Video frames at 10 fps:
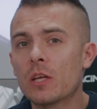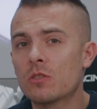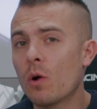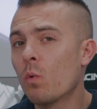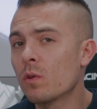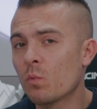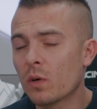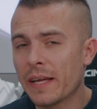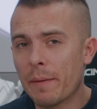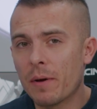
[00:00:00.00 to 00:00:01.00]
So I won't
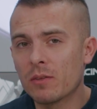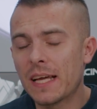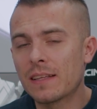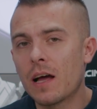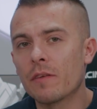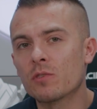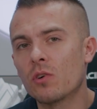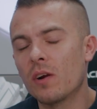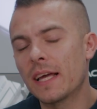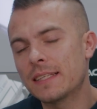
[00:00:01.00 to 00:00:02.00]
worry about that. After
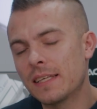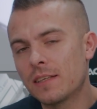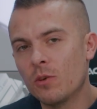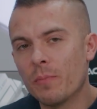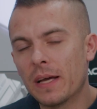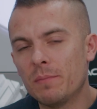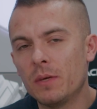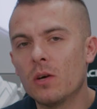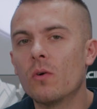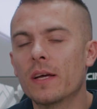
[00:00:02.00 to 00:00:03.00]
all, I think you might
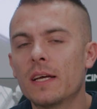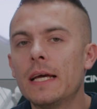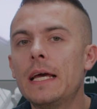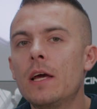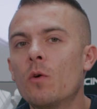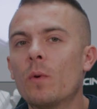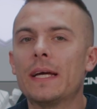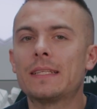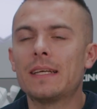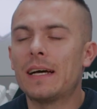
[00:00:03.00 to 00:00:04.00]
be going
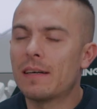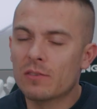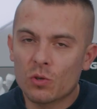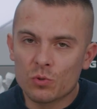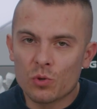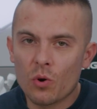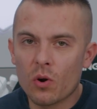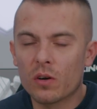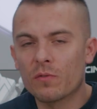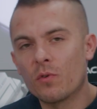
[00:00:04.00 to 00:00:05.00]
with a
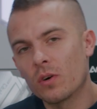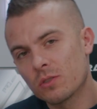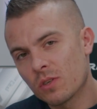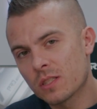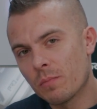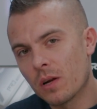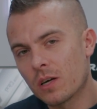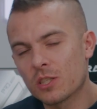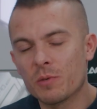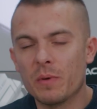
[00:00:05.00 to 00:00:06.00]
controller for addressable
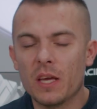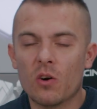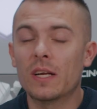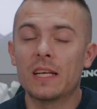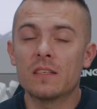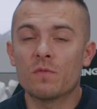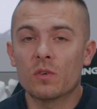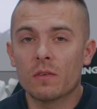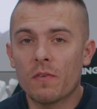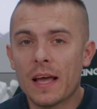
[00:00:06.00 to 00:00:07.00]
RGB, or at least
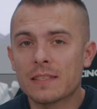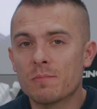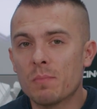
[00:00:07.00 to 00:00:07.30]
for the fan